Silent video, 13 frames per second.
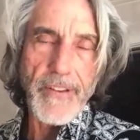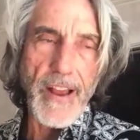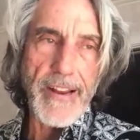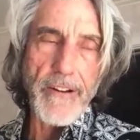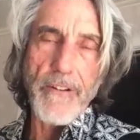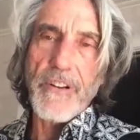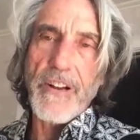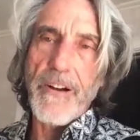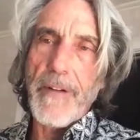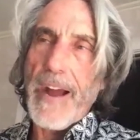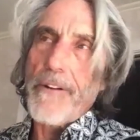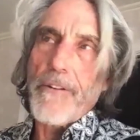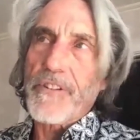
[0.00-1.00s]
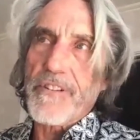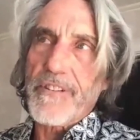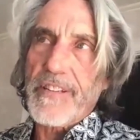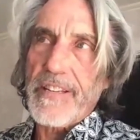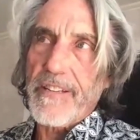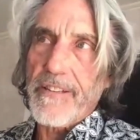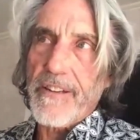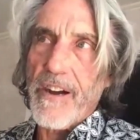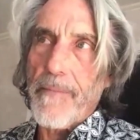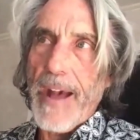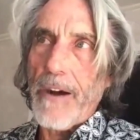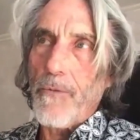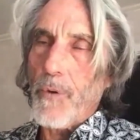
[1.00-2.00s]
I don't
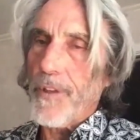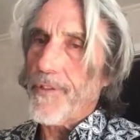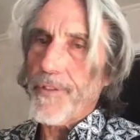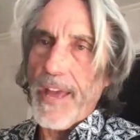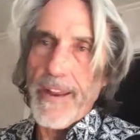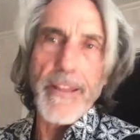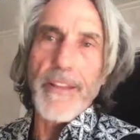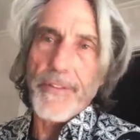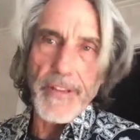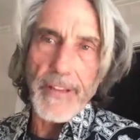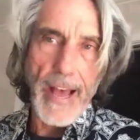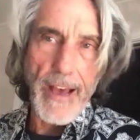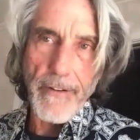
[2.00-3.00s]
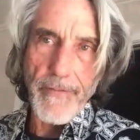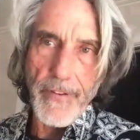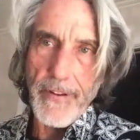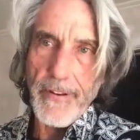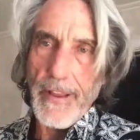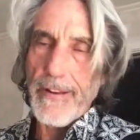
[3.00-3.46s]
come out with anything out of it,